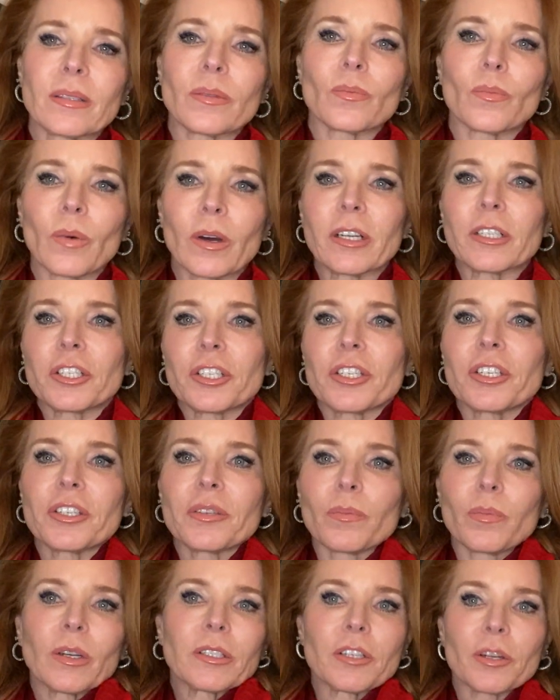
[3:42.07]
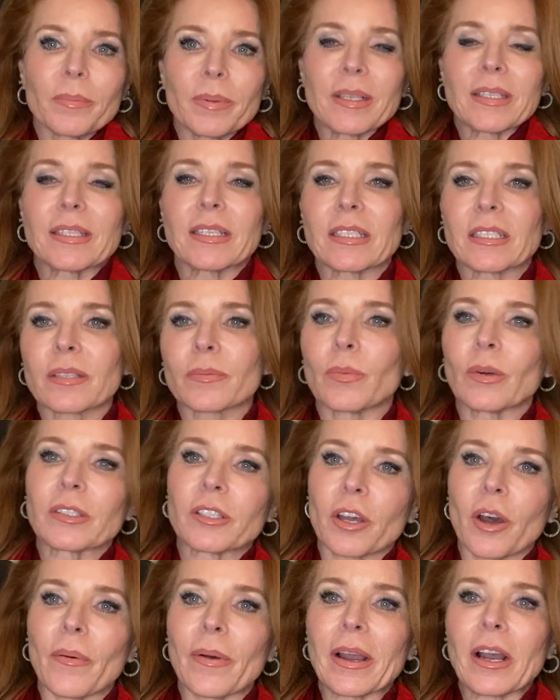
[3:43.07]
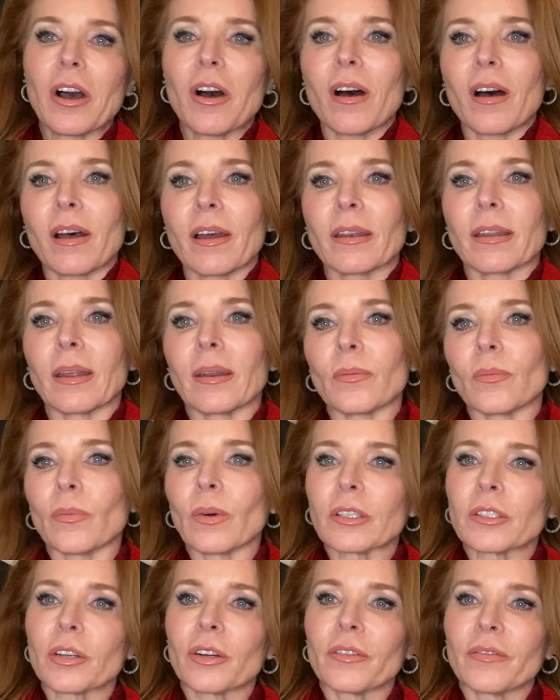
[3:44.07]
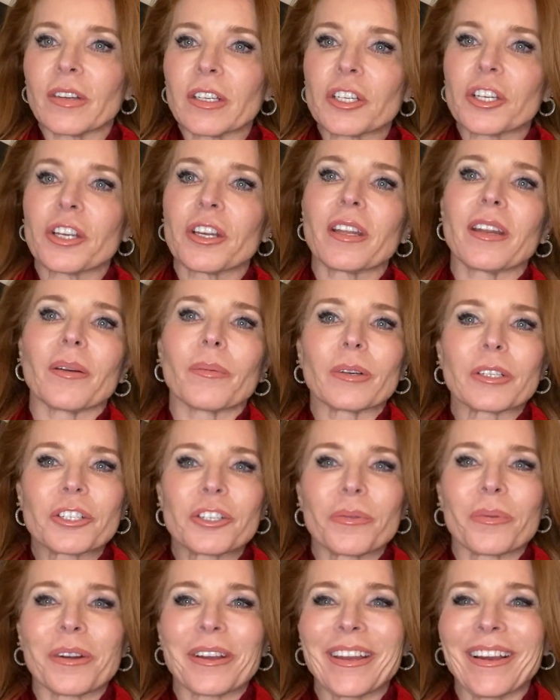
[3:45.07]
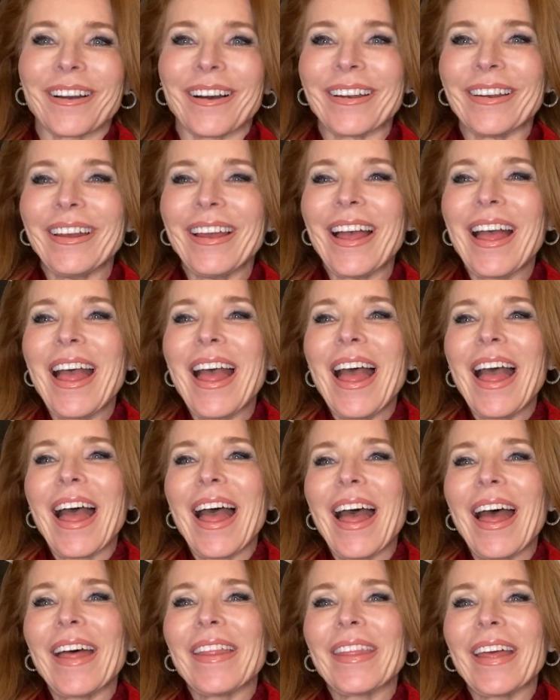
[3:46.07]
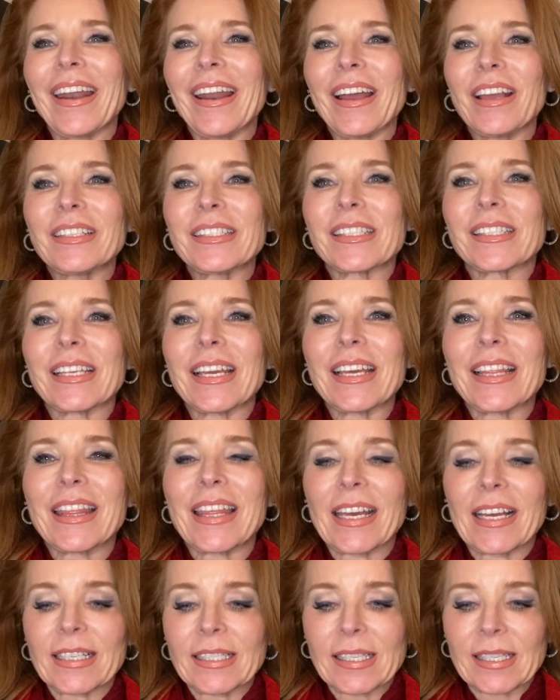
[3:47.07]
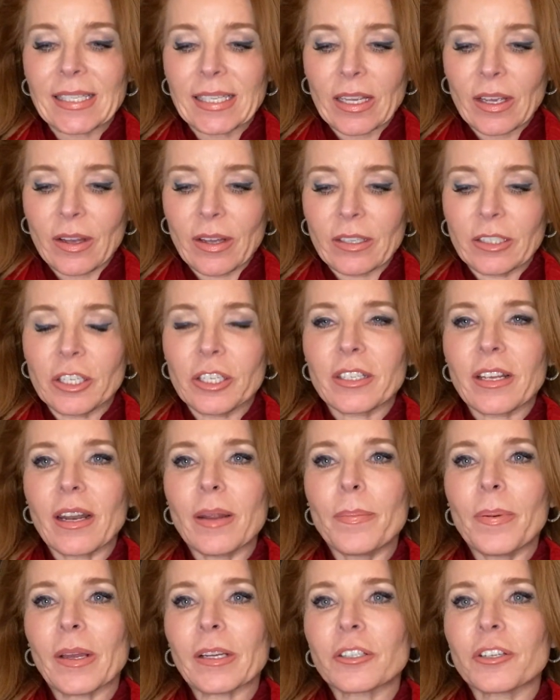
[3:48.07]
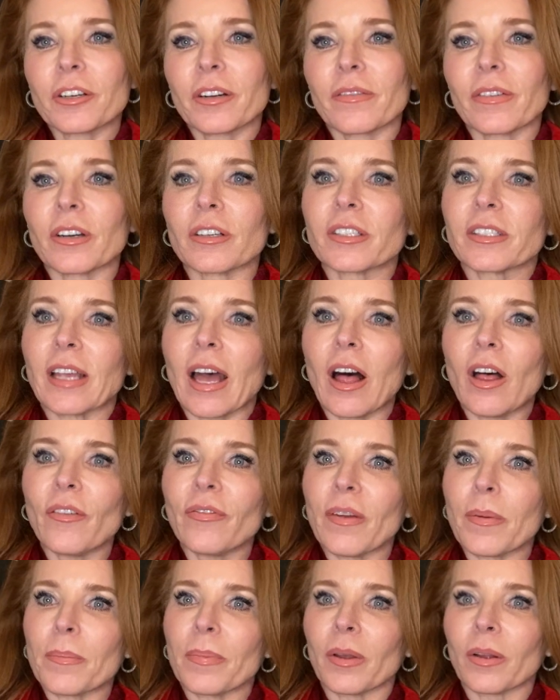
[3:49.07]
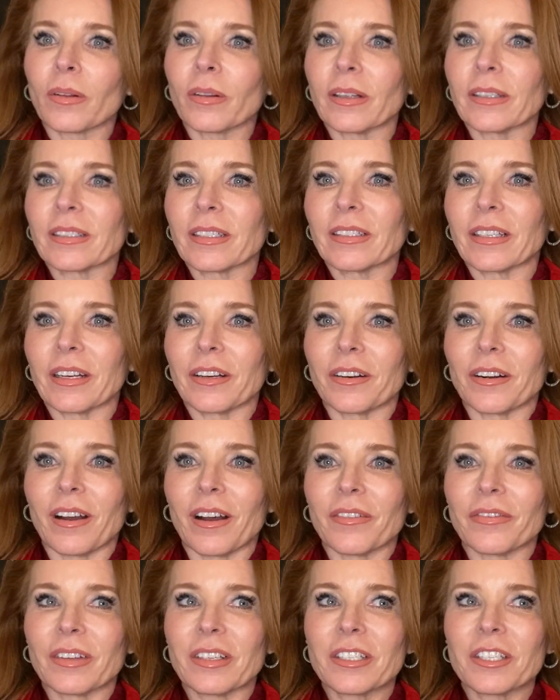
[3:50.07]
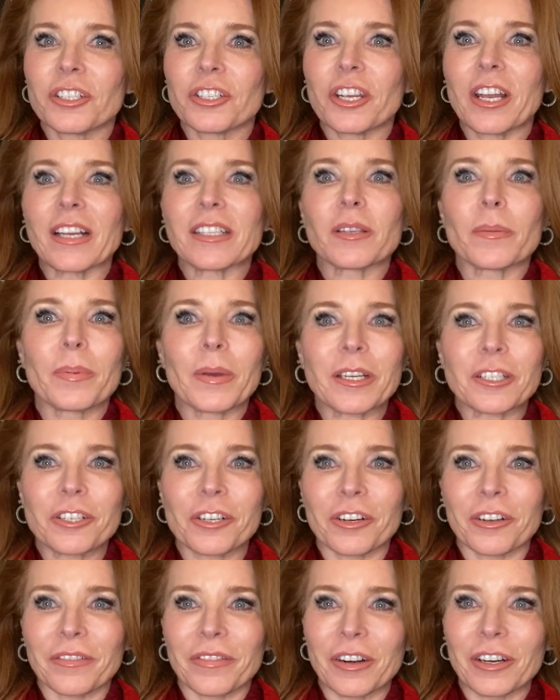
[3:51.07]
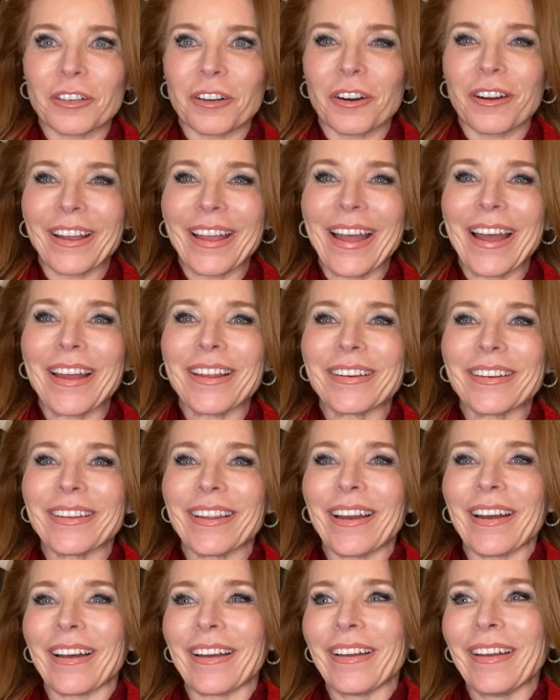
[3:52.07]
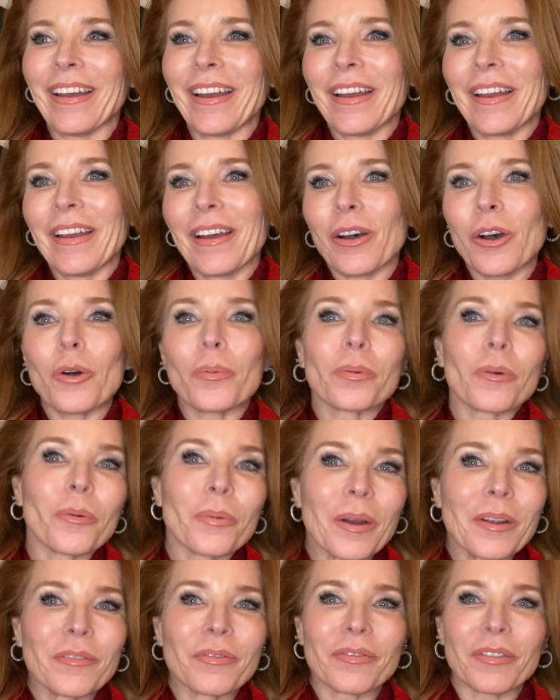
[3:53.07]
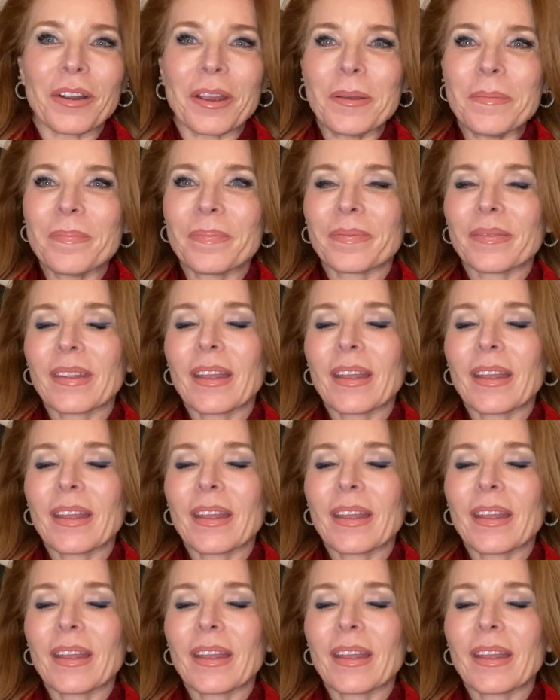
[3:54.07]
what's her business, what's going on, and what's her vision and what's she working on. And then I see this. She's got a picture of herself and Bill Clinton in her office. She has a picture of her and Oprah Winfrey.